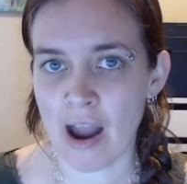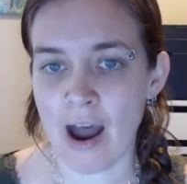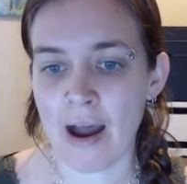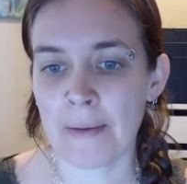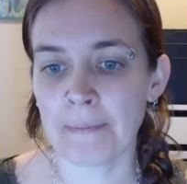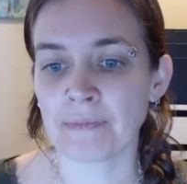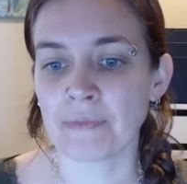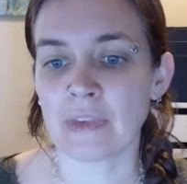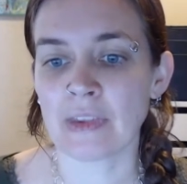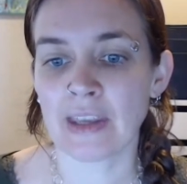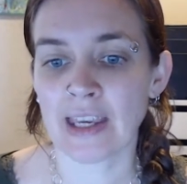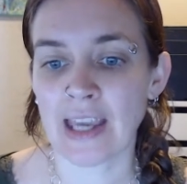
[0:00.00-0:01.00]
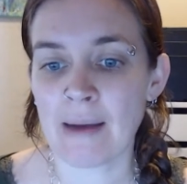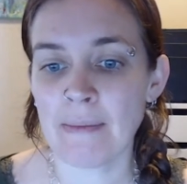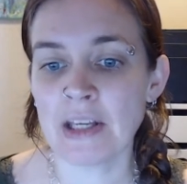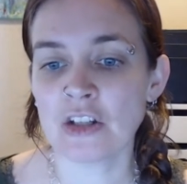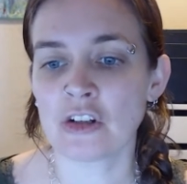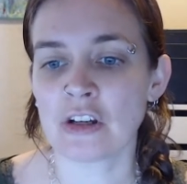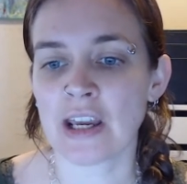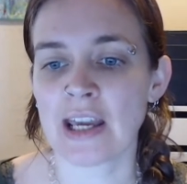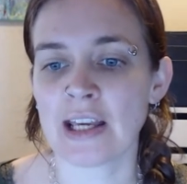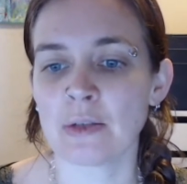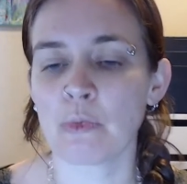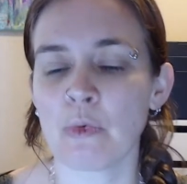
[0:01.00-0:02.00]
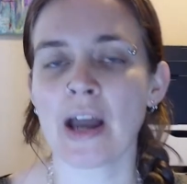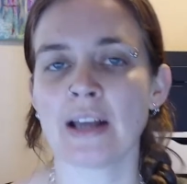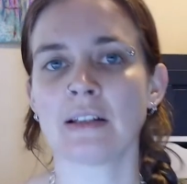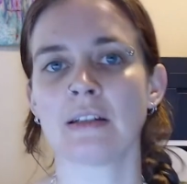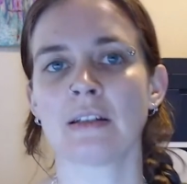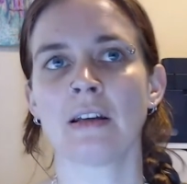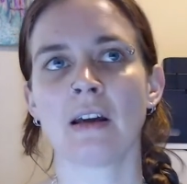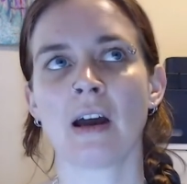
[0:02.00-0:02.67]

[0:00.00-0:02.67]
The chemistry is what